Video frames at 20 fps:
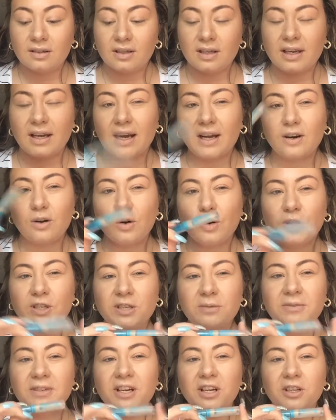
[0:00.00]
It kind of holds
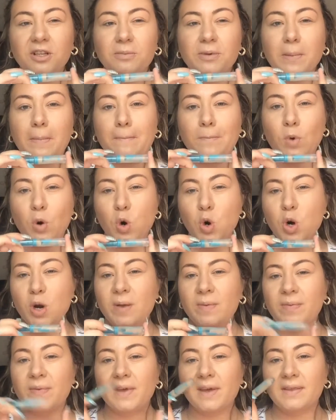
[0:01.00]
them down a little bit more
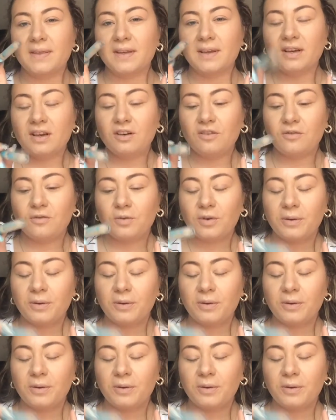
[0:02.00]
than the e.l.f.